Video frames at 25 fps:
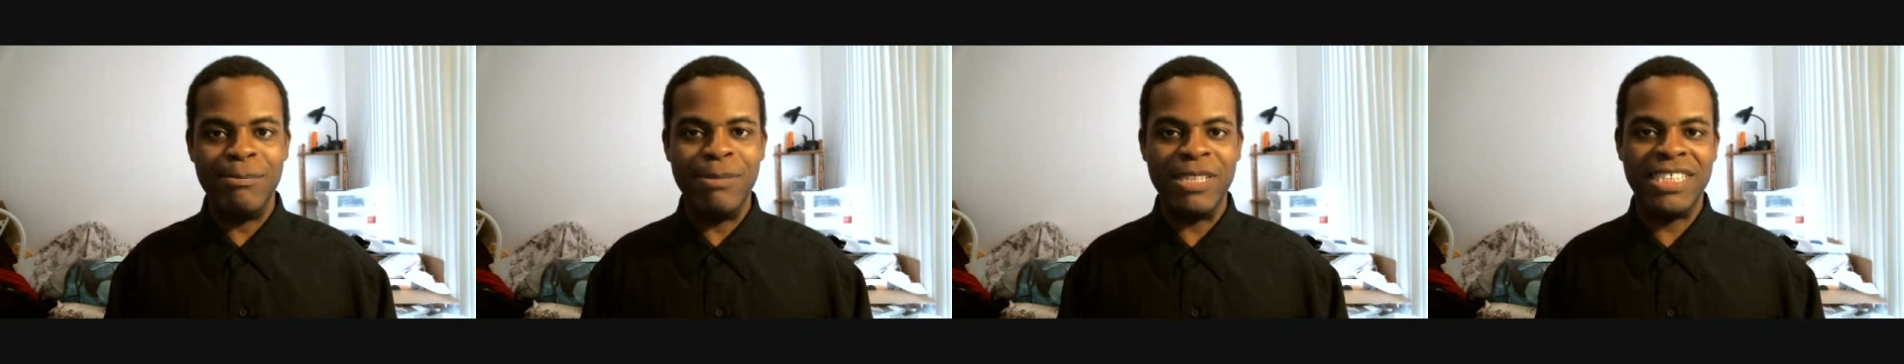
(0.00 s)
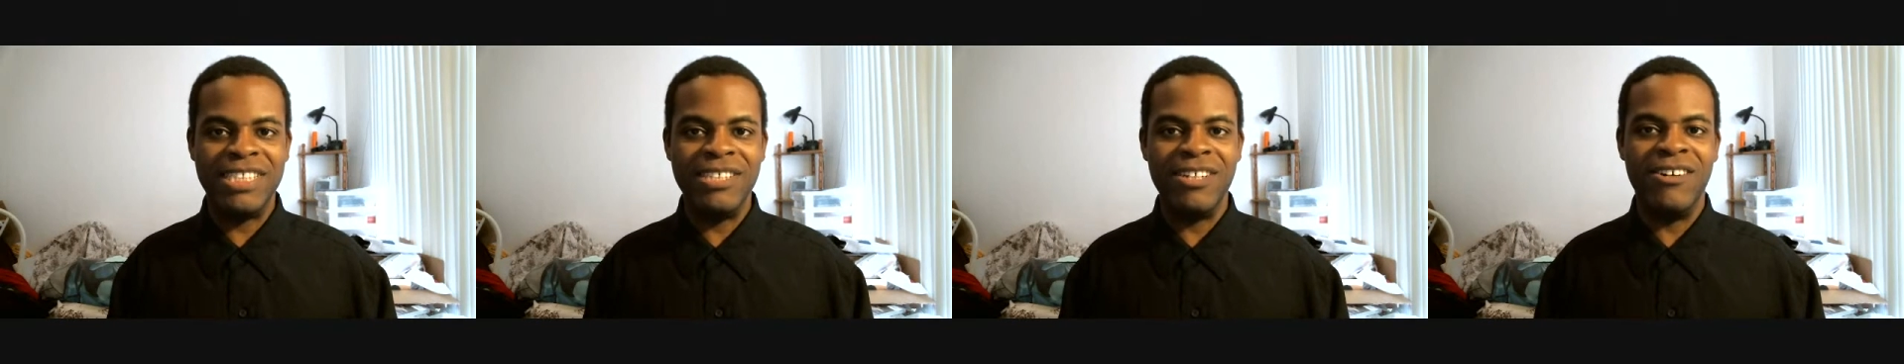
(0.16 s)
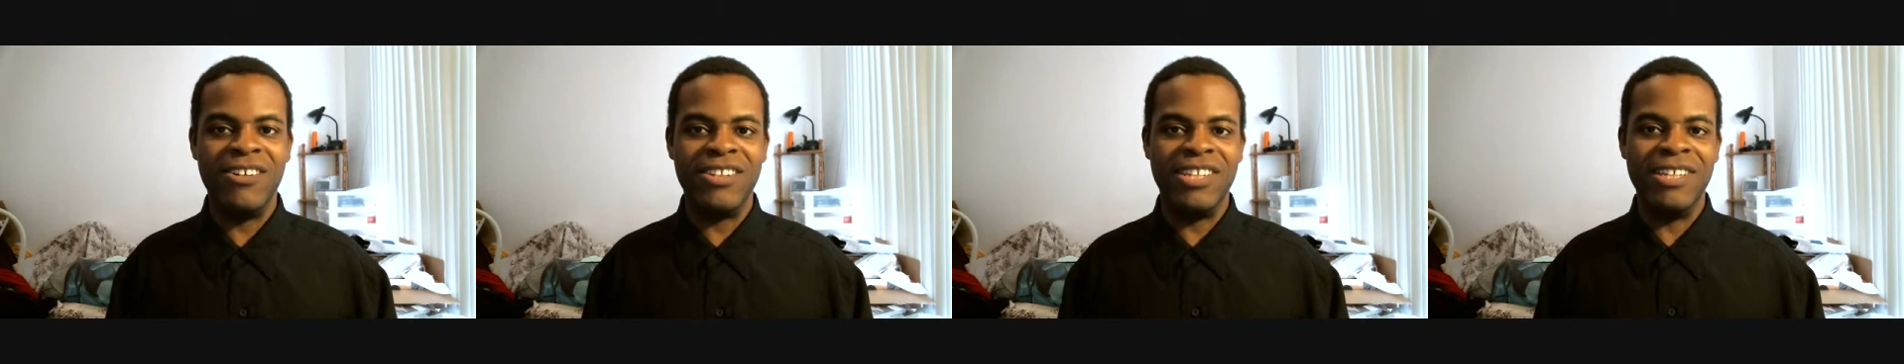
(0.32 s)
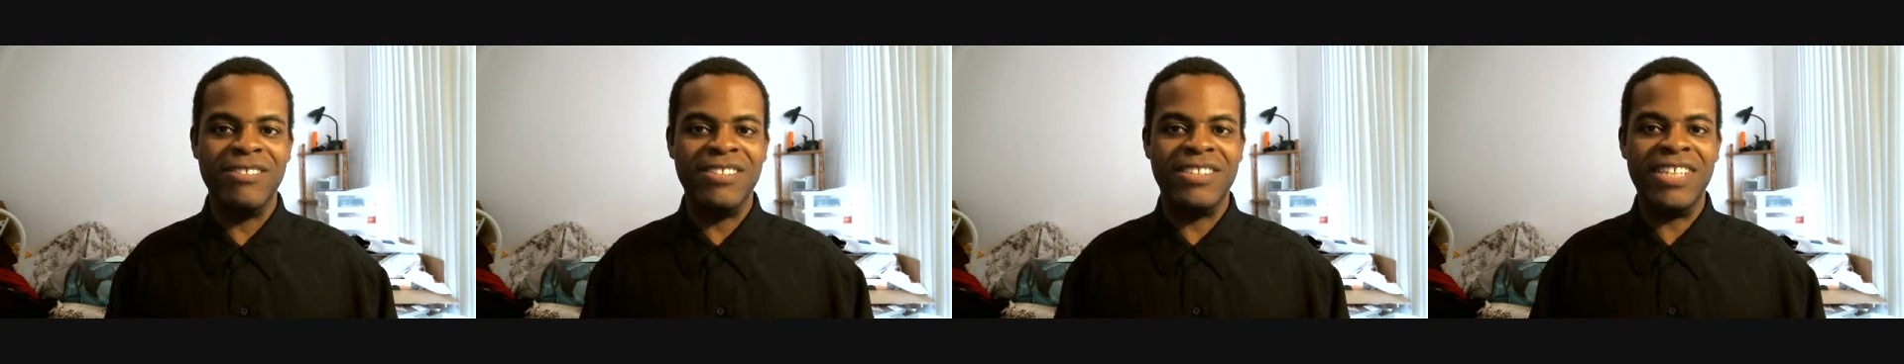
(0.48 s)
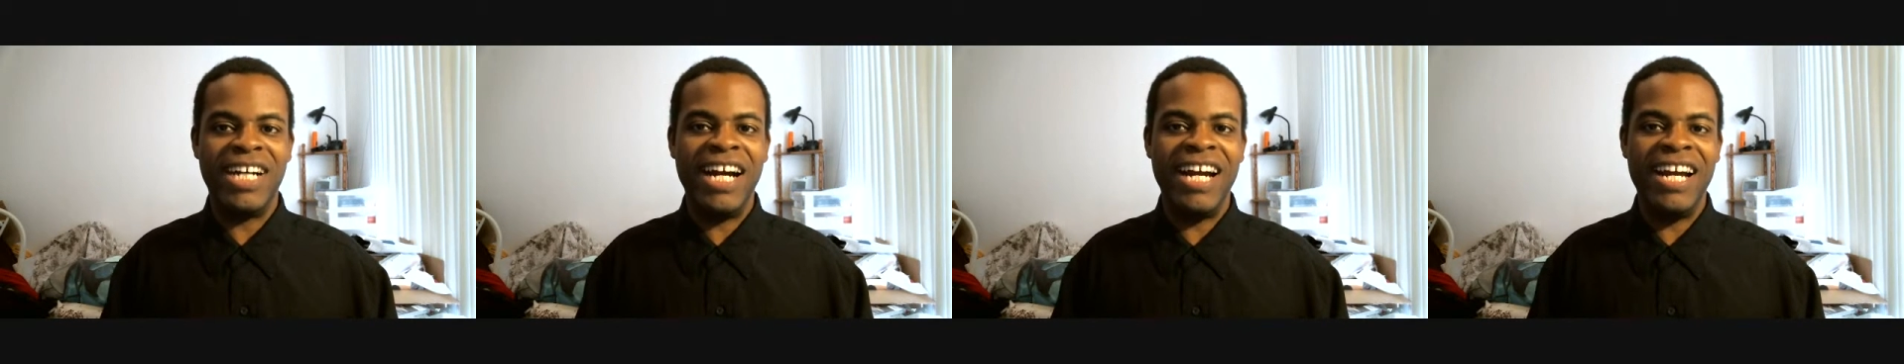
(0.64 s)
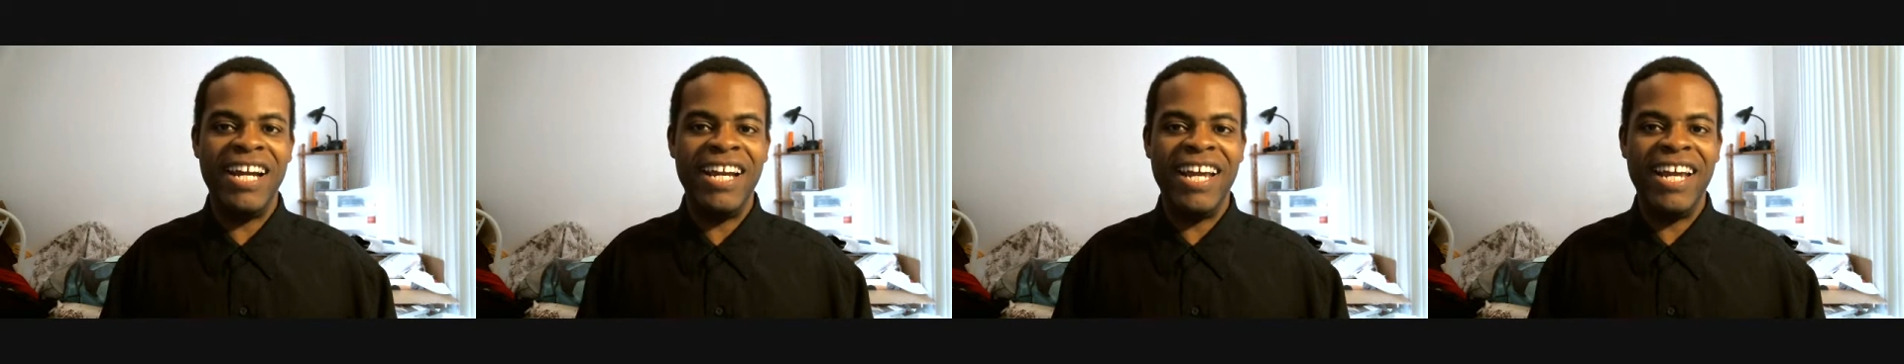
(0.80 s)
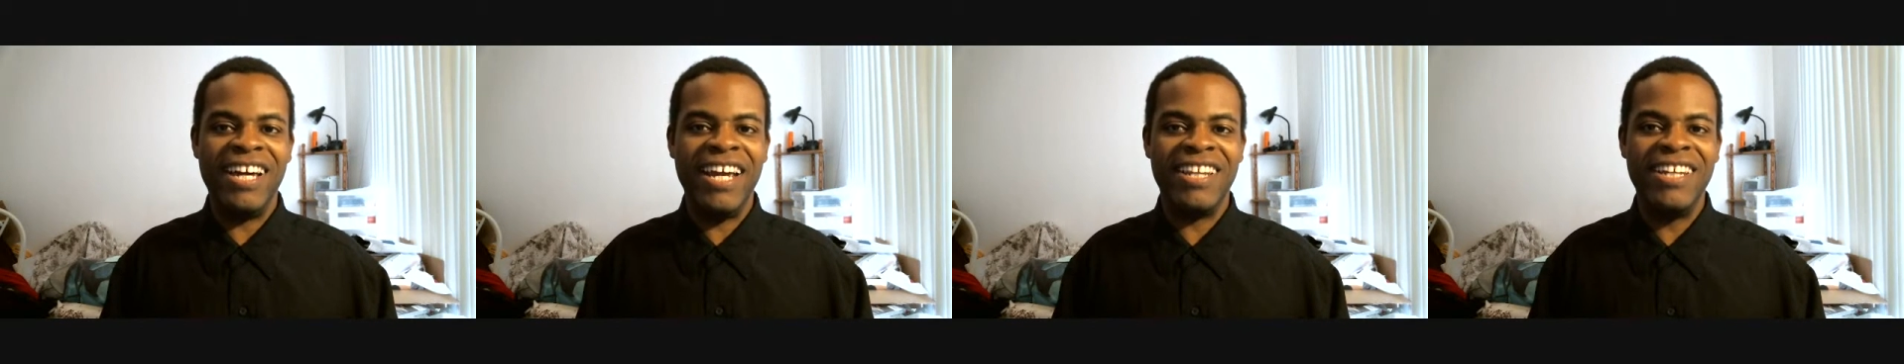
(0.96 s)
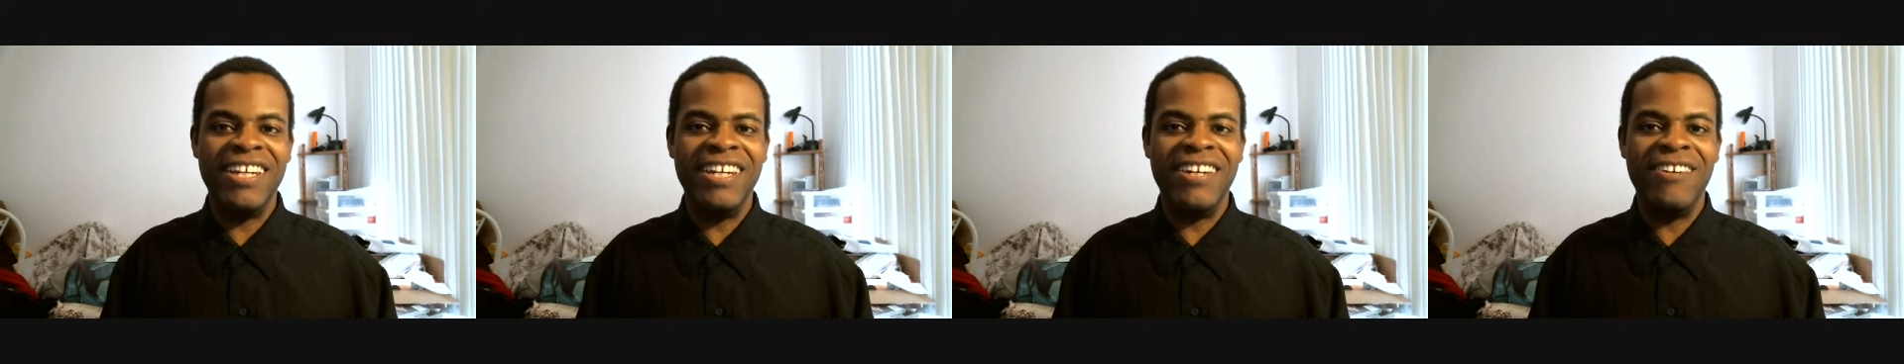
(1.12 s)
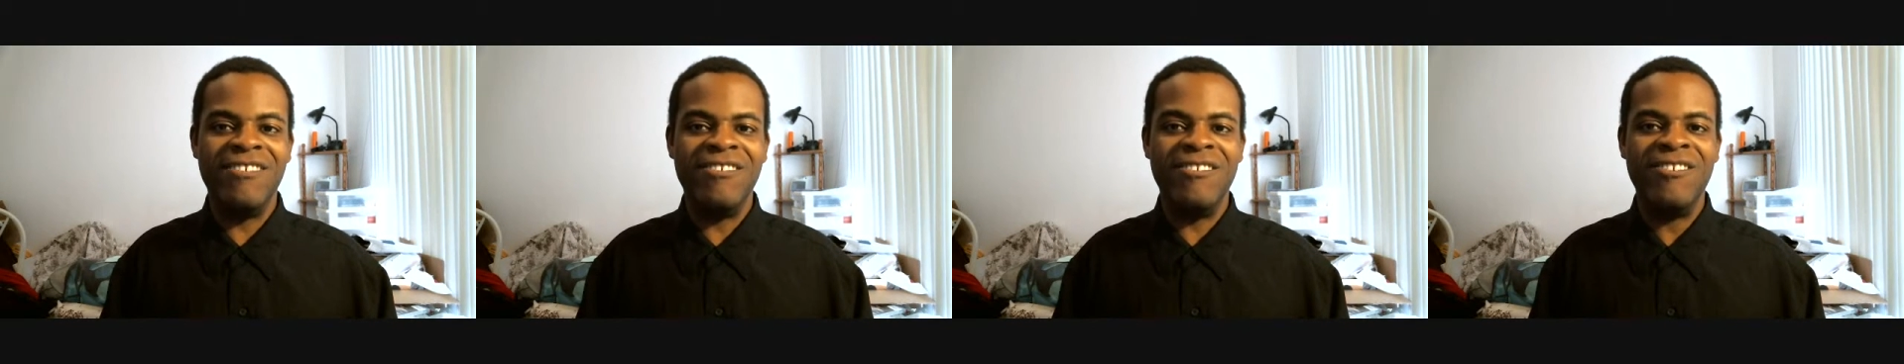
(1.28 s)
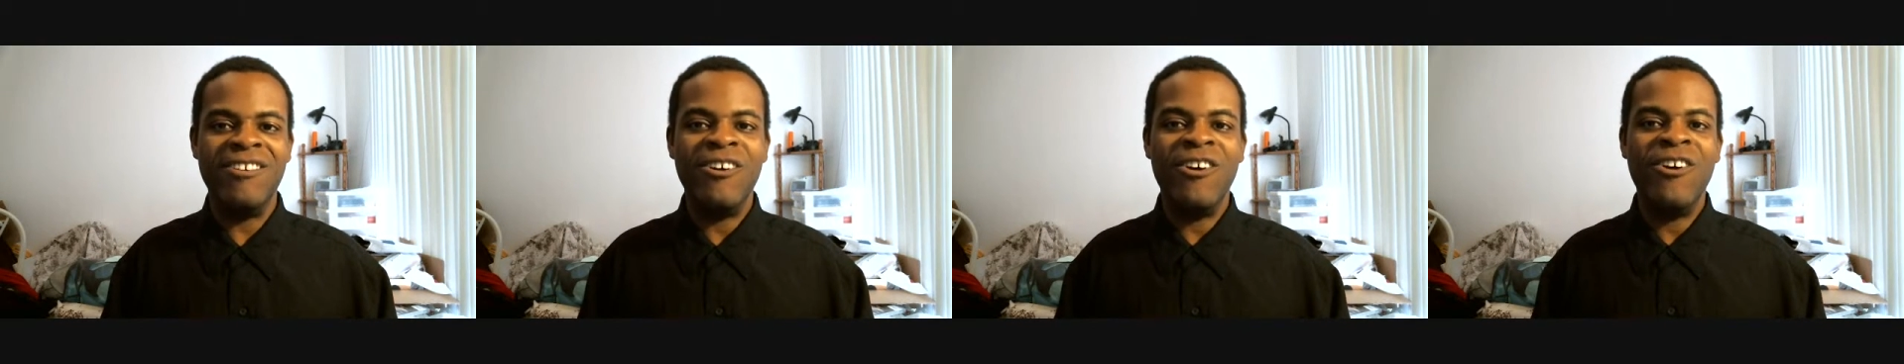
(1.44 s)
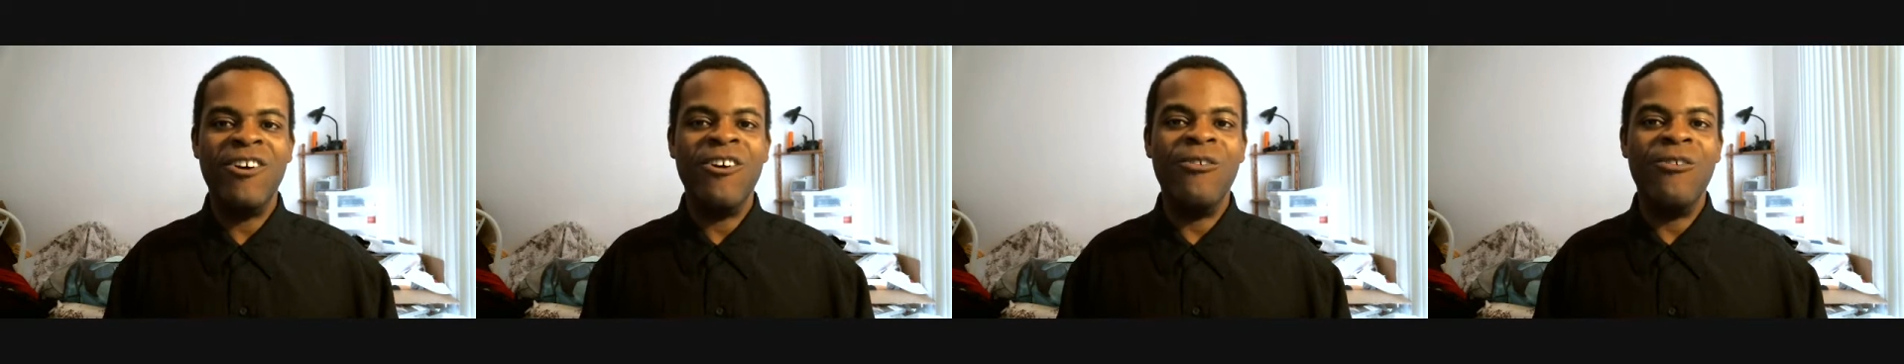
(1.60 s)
but still the giant alien